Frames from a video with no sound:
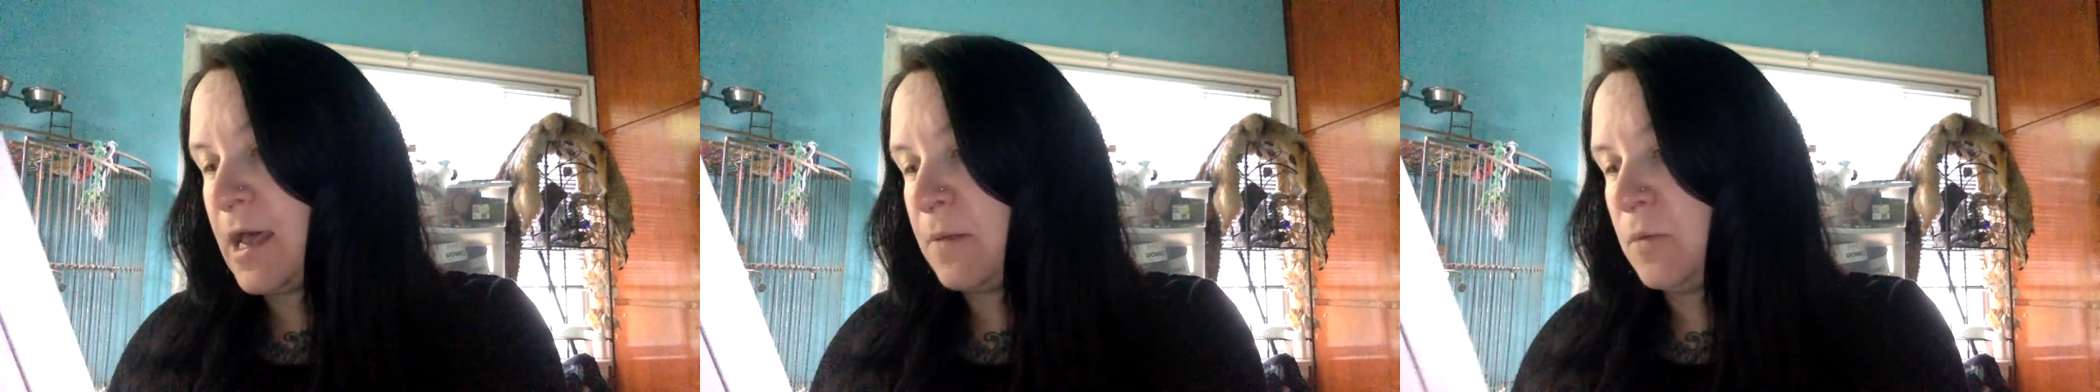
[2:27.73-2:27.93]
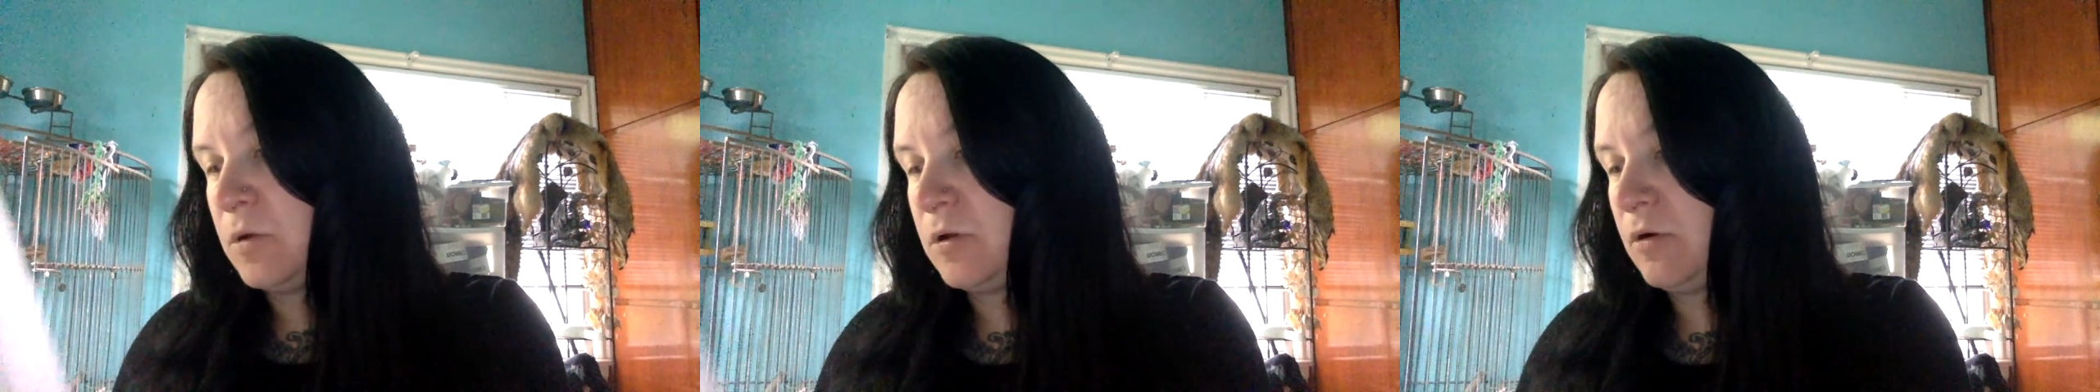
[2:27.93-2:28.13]

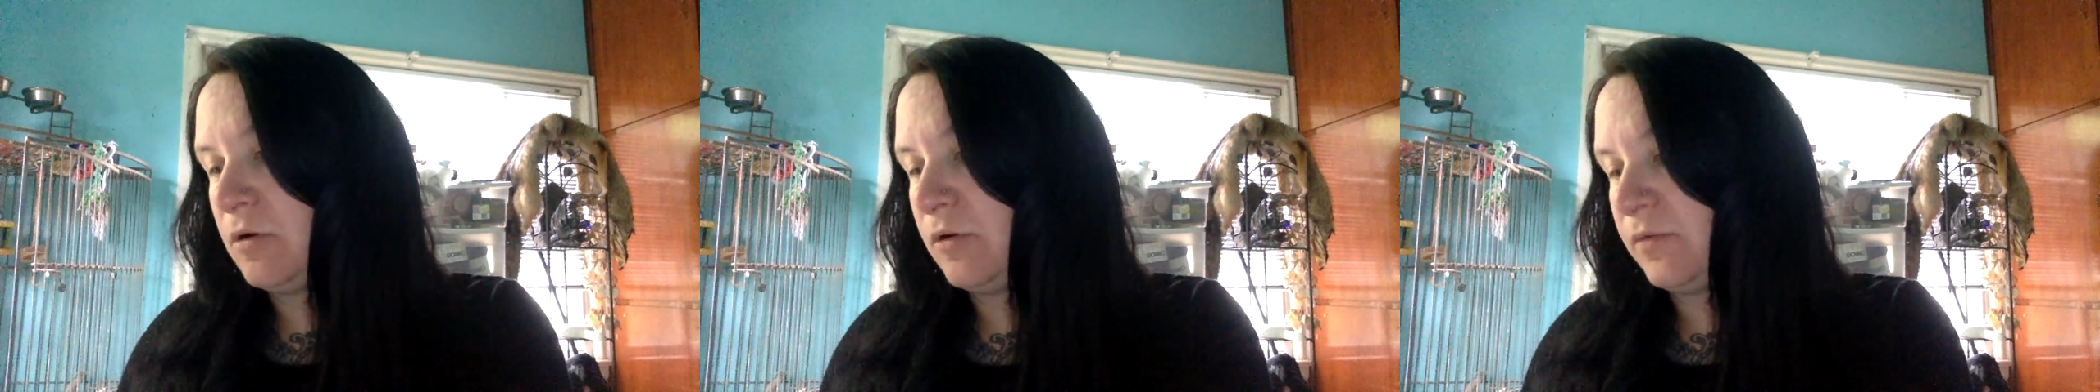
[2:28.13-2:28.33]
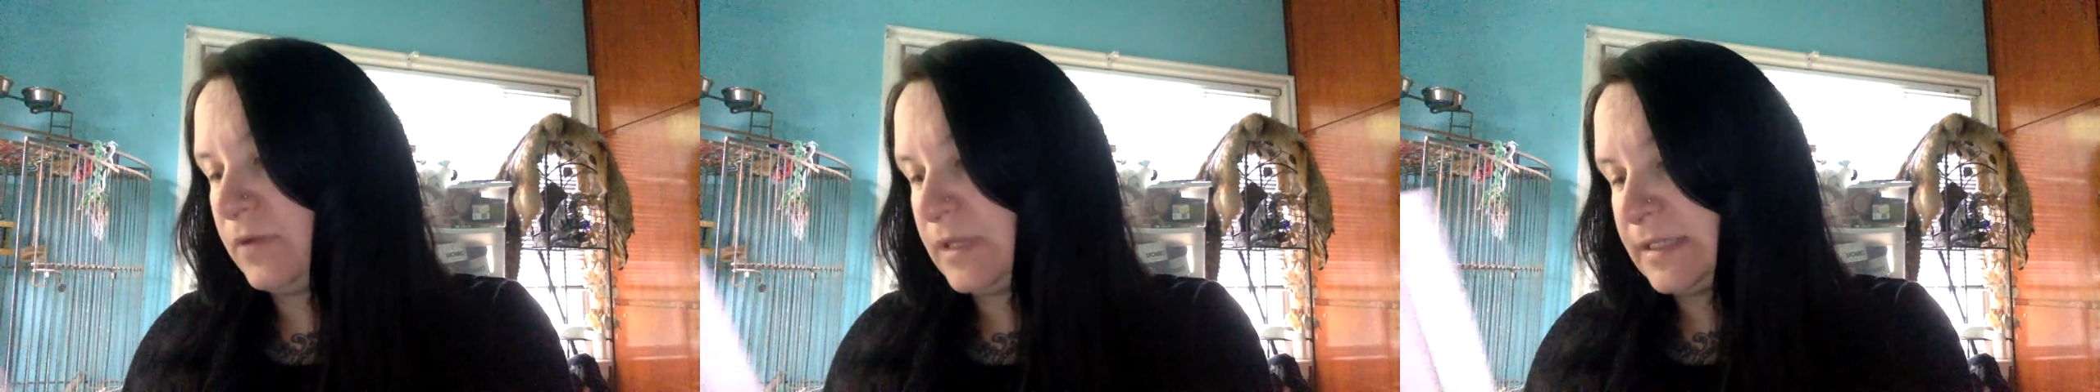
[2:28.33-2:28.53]
We'll go
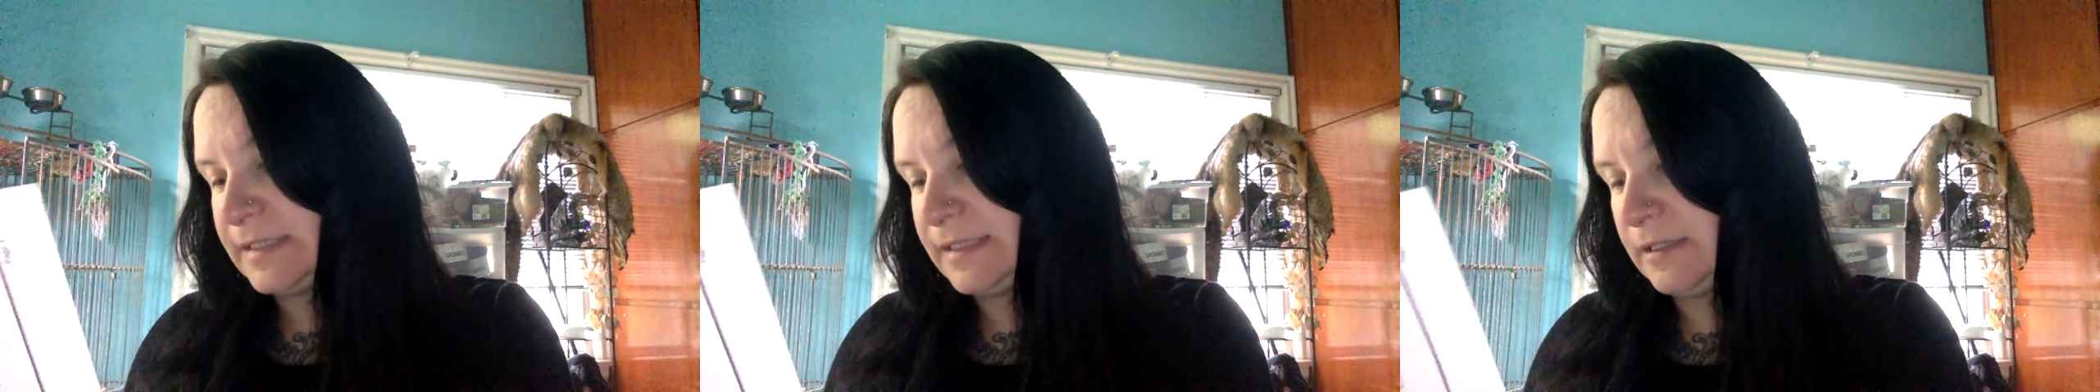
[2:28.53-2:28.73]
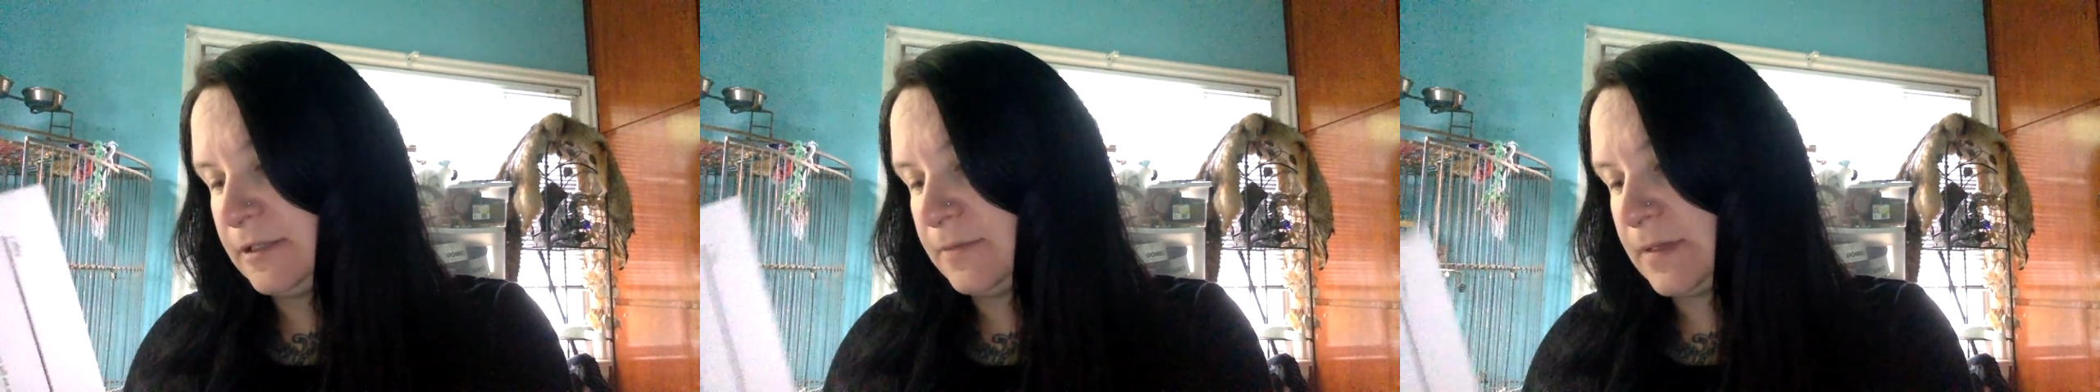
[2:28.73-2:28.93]
over the
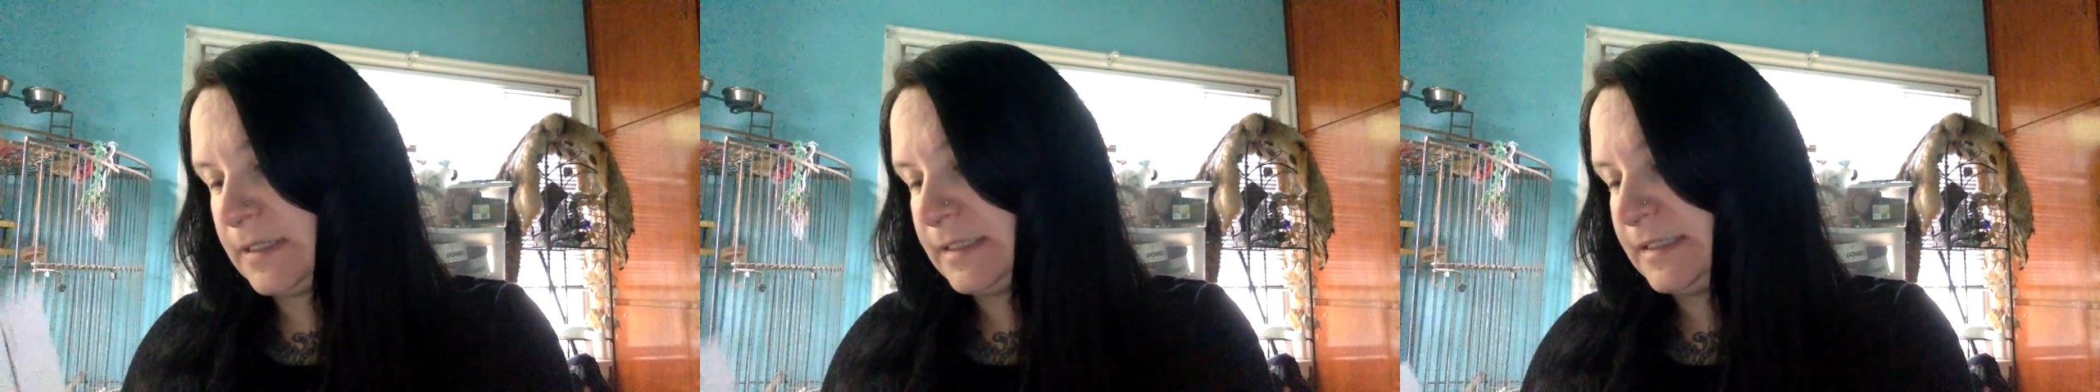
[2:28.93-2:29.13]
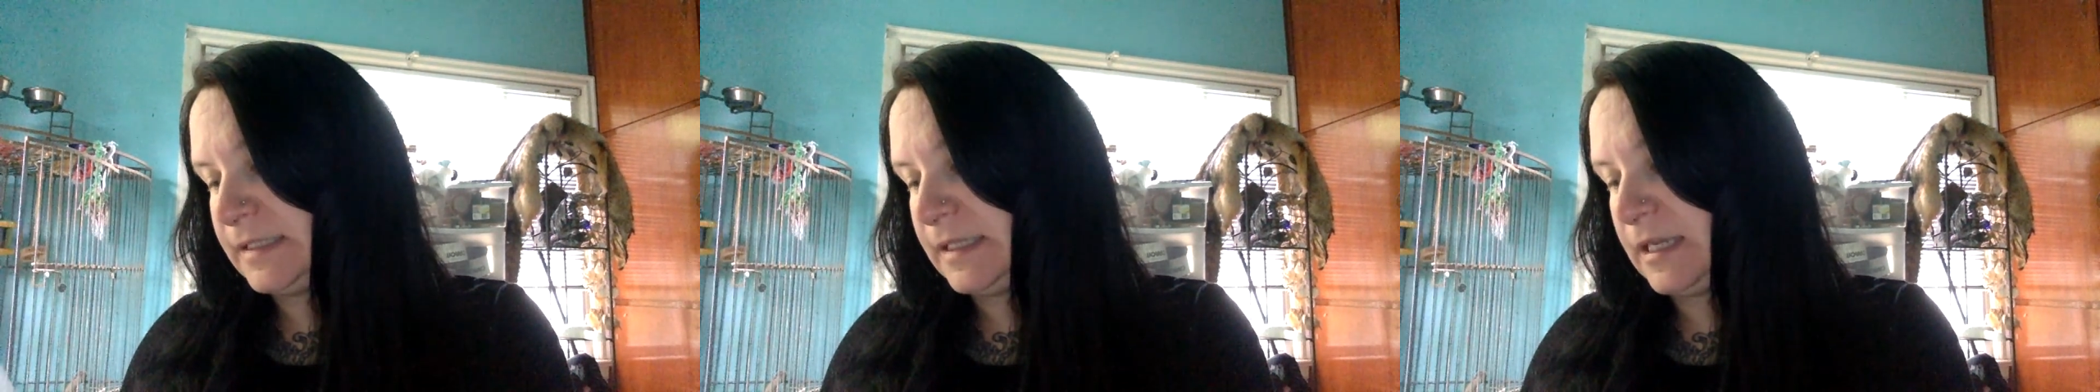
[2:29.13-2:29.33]
syllabus
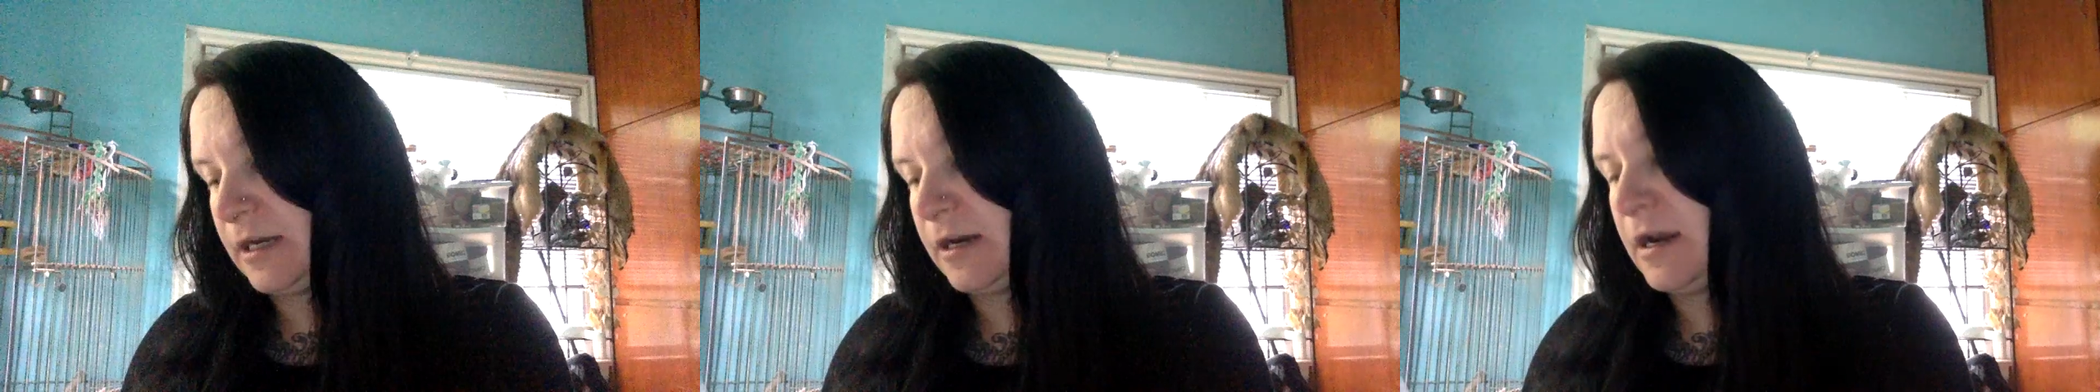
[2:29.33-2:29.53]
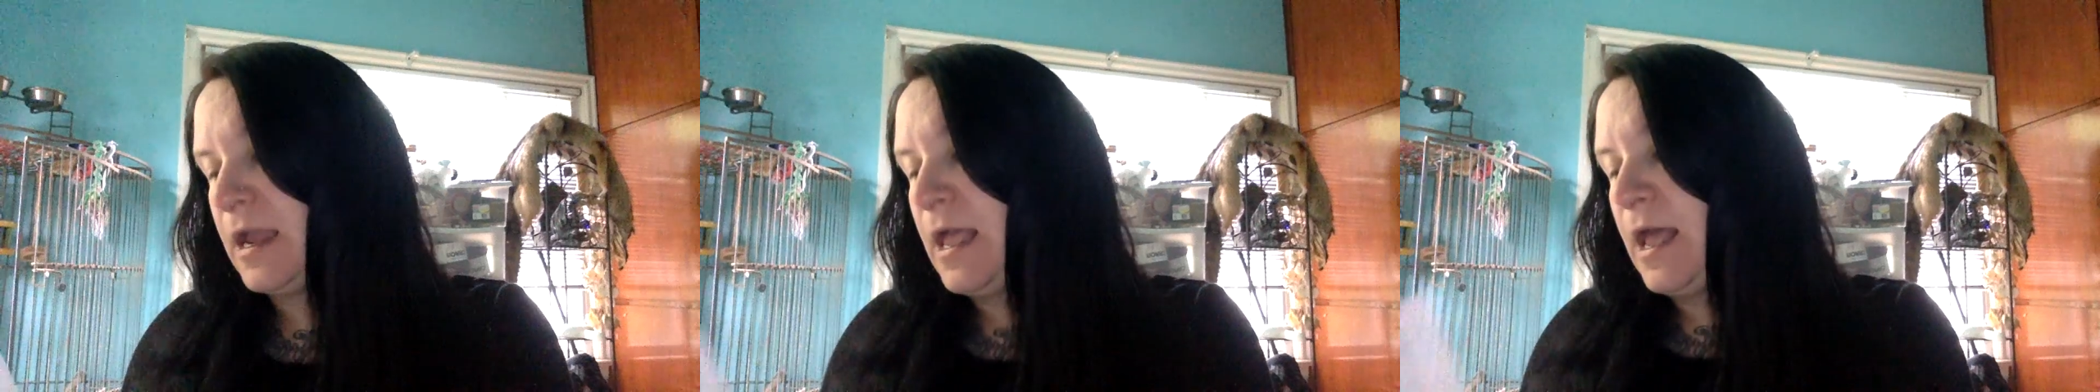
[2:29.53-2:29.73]
here.